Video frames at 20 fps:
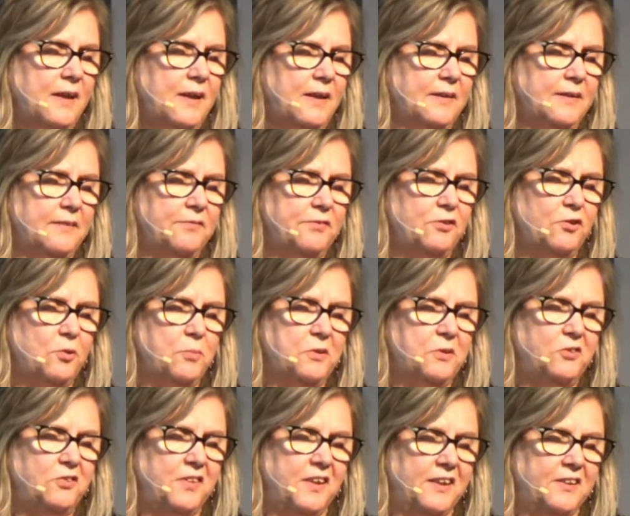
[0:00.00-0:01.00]
I give so
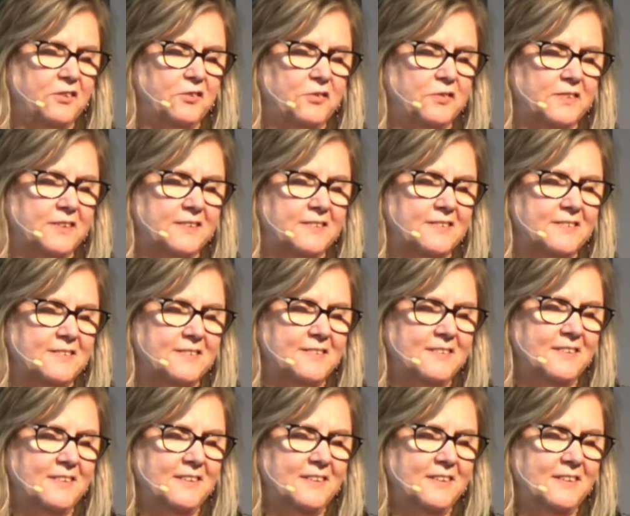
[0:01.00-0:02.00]
much thanks for
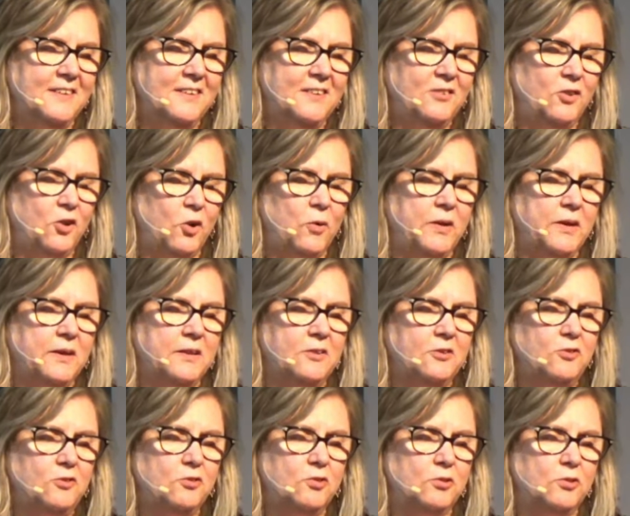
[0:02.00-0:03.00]
this, knowing it
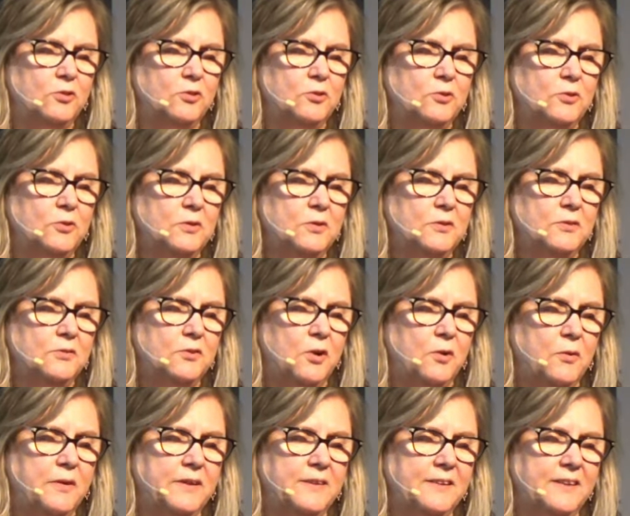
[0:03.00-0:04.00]
is true,
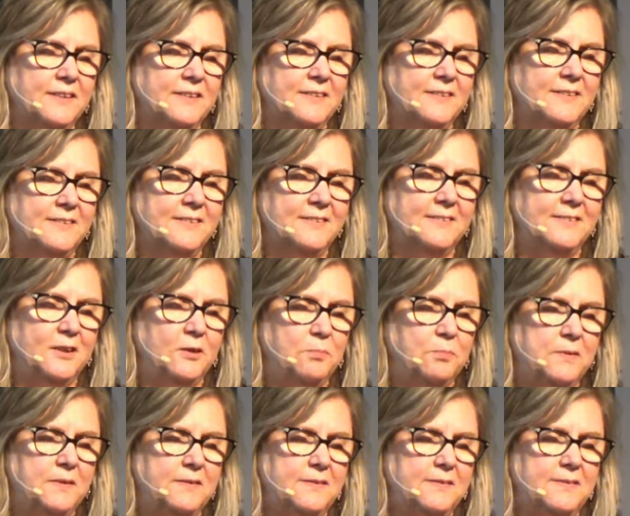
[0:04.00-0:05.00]
knowing that this is
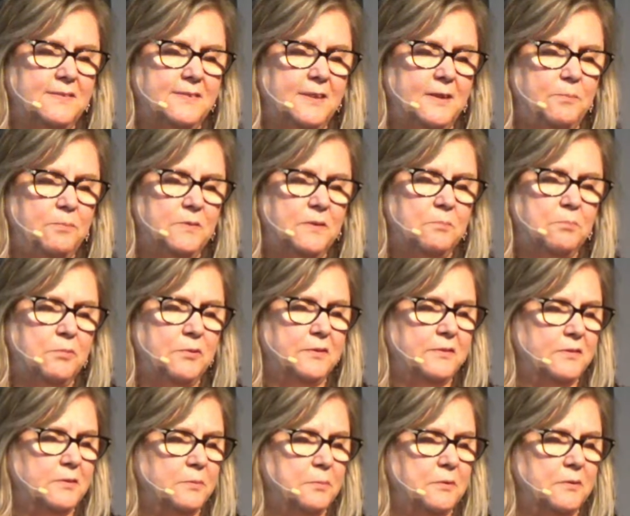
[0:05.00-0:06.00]
deeply steeped in
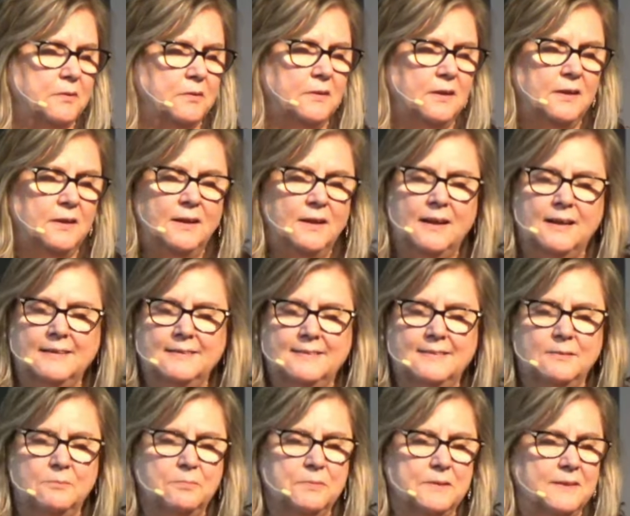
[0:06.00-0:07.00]
principle. I
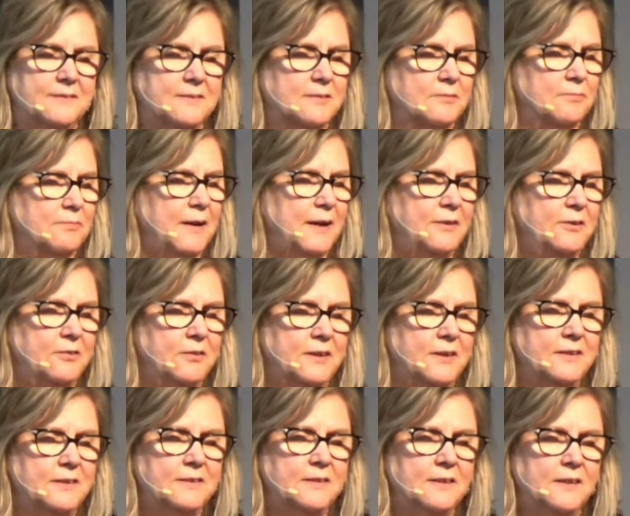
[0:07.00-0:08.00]
simply surrender
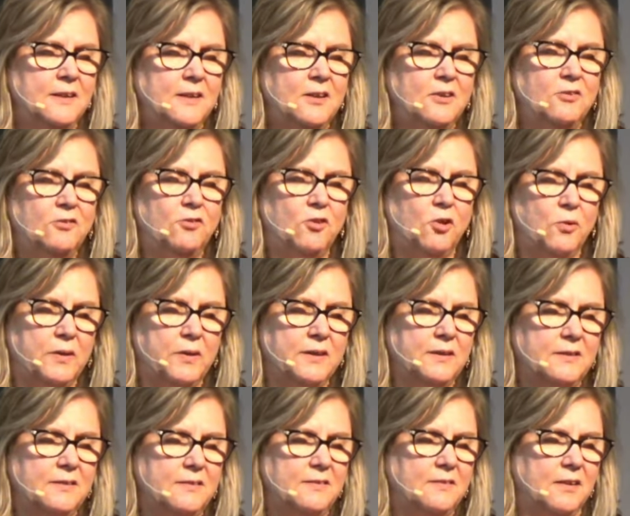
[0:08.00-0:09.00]
it, knowing
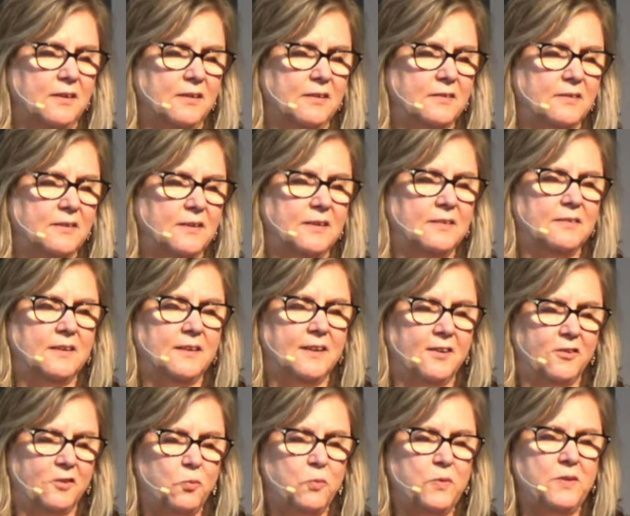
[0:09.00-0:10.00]
it is done, and
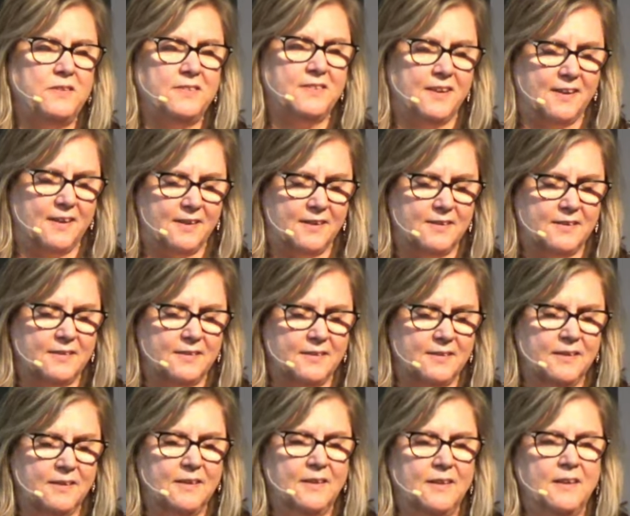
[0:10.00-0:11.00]
together we say,
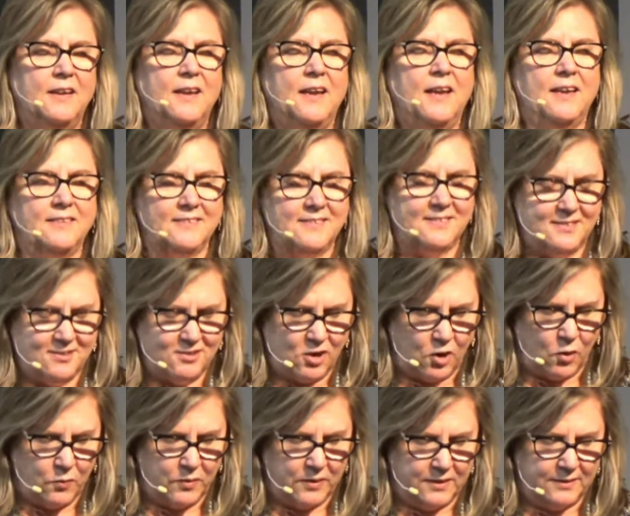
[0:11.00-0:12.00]
and
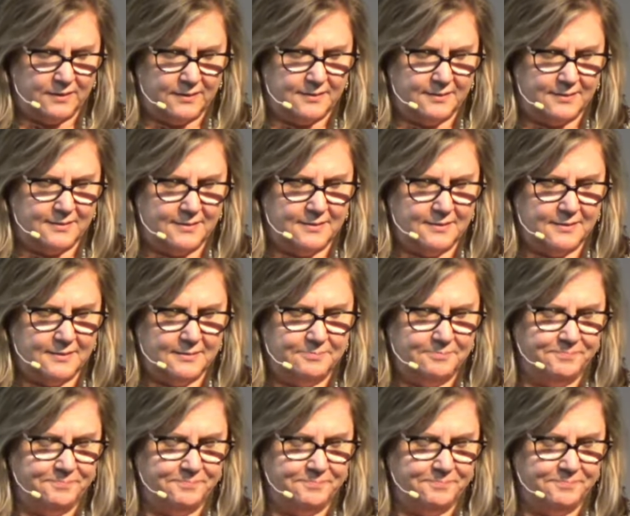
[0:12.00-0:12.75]
so it is.